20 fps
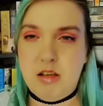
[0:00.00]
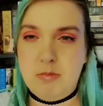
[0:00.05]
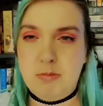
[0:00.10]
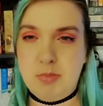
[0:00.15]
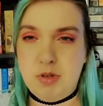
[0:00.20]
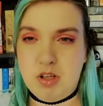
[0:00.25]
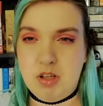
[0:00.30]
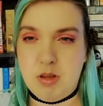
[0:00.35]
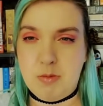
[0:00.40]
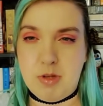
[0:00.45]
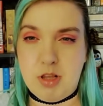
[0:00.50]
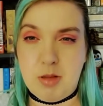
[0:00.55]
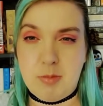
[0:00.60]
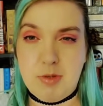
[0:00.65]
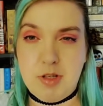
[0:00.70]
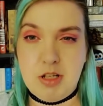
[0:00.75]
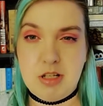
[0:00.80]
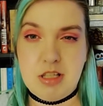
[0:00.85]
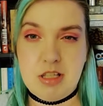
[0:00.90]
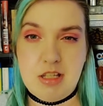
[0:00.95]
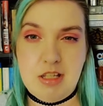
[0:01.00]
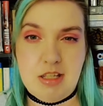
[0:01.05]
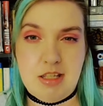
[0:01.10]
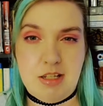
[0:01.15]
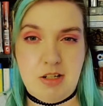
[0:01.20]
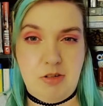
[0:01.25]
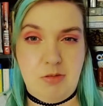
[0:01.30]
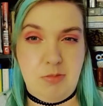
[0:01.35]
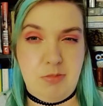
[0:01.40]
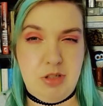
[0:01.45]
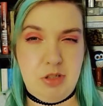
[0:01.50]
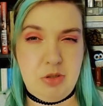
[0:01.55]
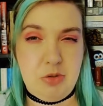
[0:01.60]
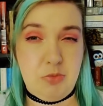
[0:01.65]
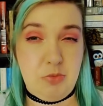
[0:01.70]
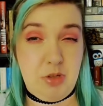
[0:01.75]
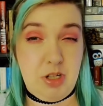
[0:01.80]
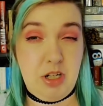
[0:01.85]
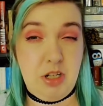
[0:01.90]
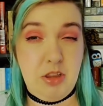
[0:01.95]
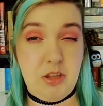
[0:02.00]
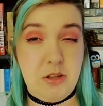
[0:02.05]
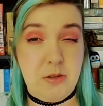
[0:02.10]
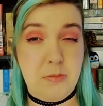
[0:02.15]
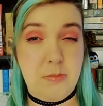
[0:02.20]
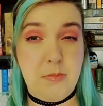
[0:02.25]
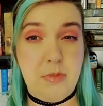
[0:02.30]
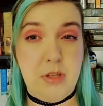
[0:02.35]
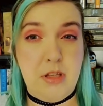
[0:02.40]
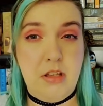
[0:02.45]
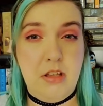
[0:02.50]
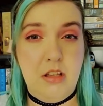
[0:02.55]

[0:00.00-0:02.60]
Book of the Month books because I don't plan on reading them.